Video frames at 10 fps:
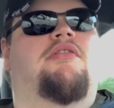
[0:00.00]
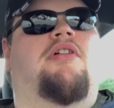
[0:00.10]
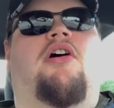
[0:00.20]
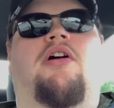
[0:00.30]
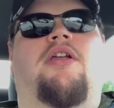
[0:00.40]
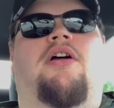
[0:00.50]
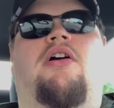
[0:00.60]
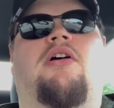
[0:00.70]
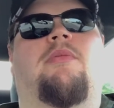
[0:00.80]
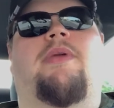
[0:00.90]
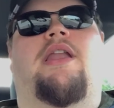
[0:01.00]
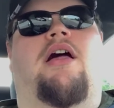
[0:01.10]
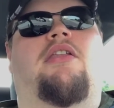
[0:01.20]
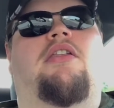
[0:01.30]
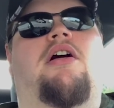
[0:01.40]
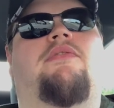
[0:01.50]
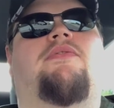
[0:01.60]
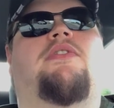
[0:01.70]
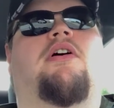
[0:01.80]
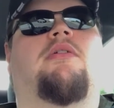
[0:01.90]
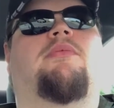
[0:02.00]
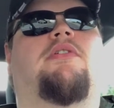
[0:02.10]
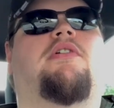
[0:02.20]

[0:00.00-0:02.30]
car in a heartbeat. I love dark blue